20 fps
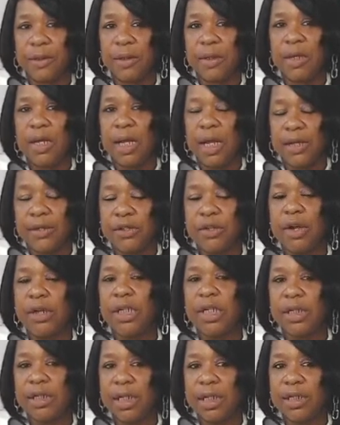and start
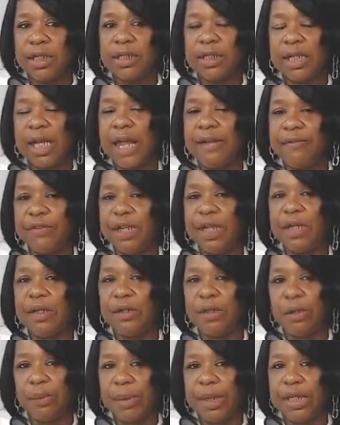looking at this life thing a
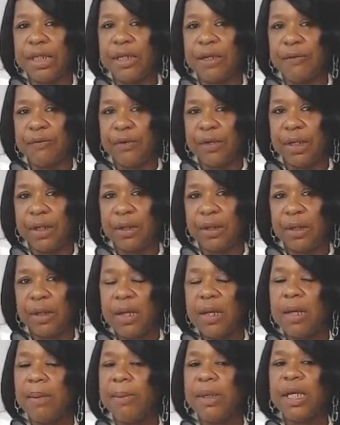little bit different.
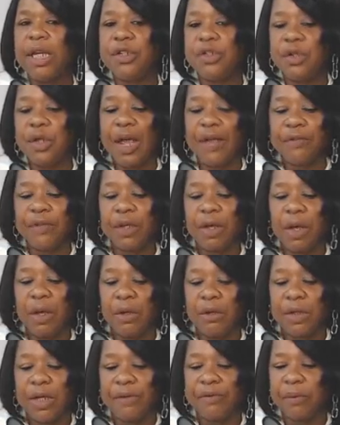Because you have
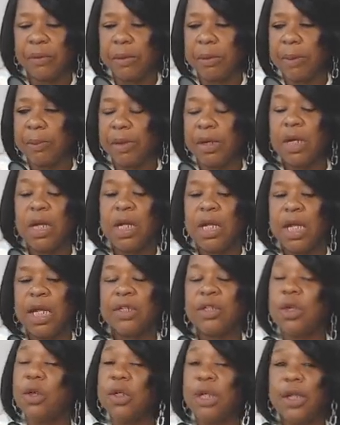to remember, it's
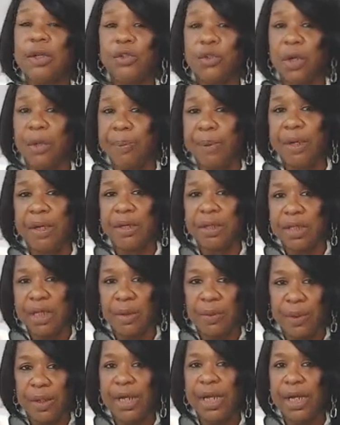only a short period that
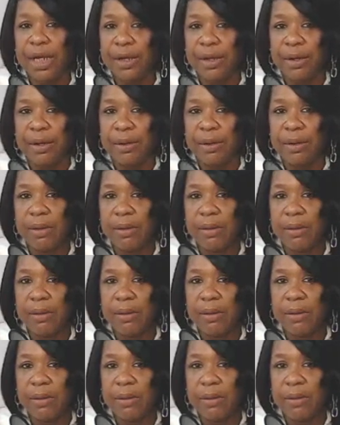we're here.
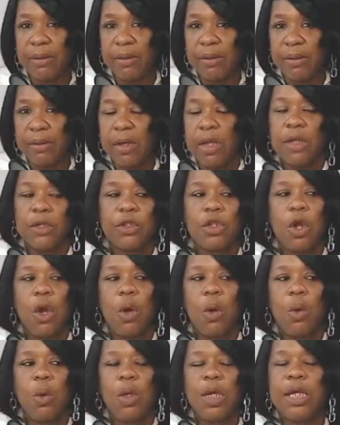
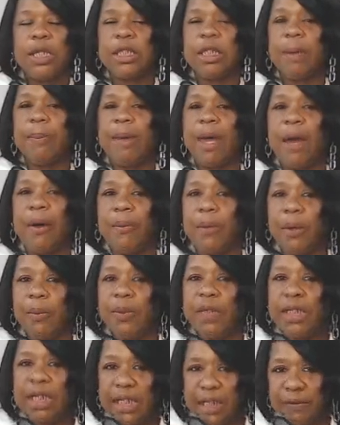So it's about when we
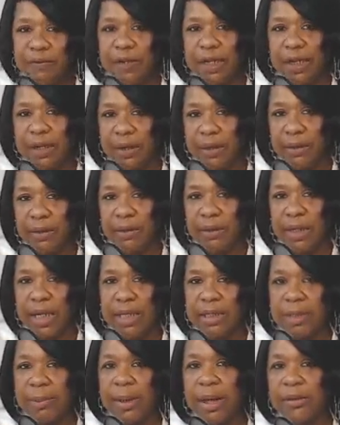leave here. It's
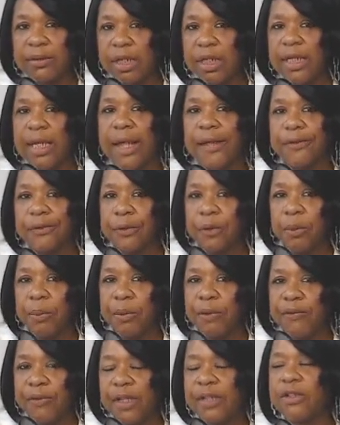about the next group
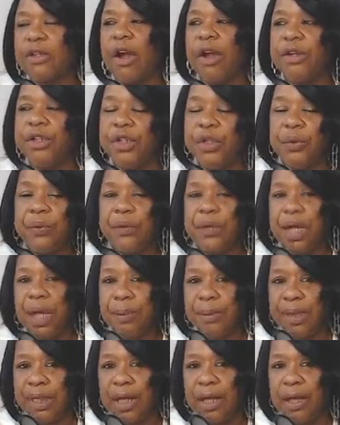of us, our youth
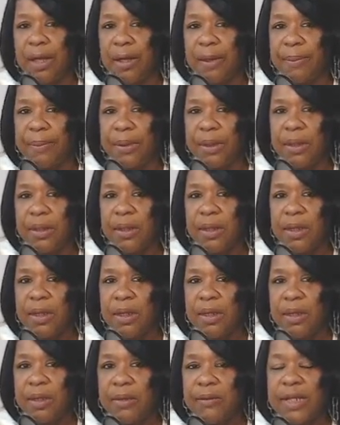coming up.
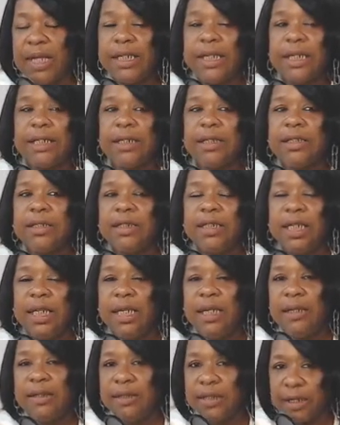They need to see
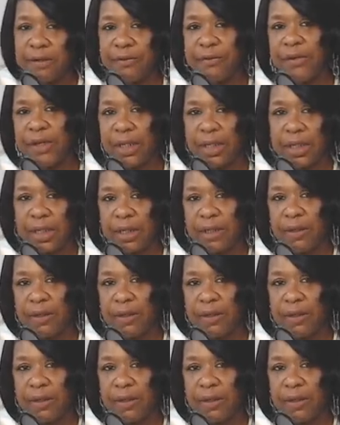differently.